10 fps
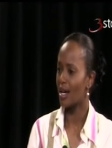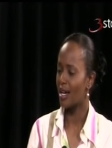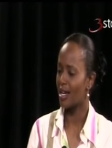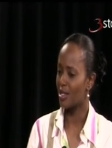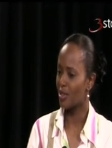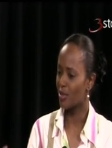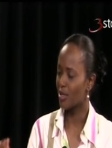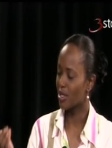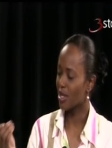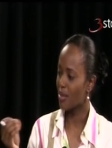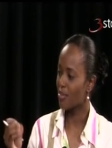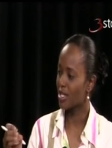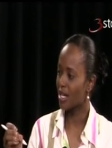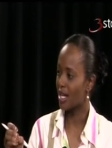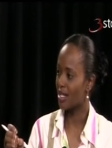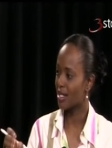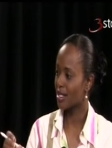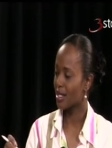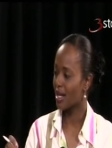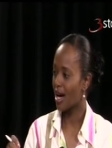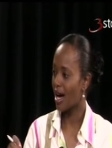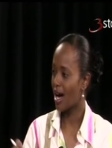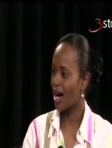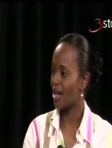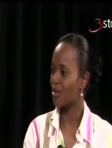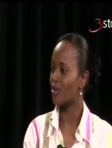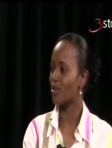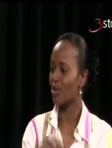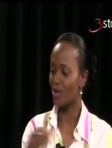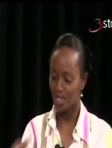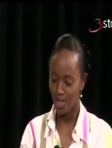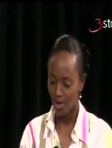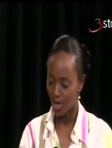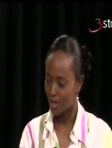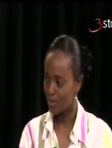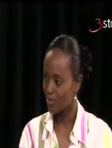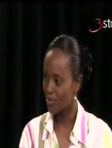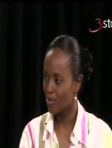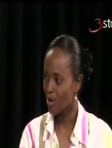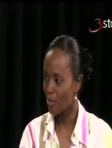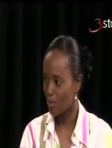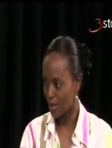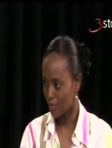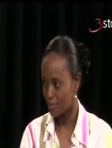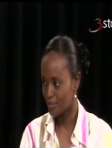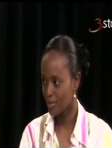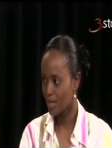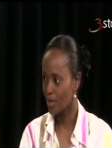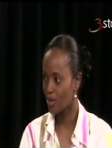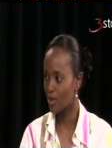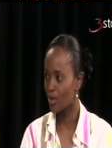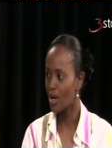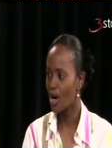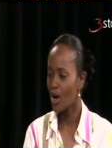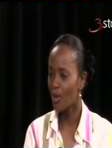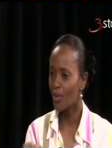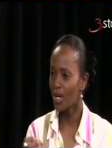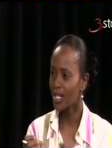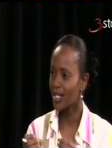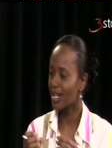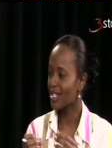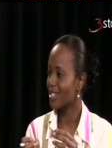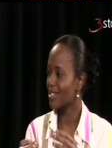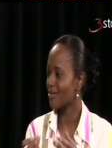and you describe it as a neurological problem. What exactly,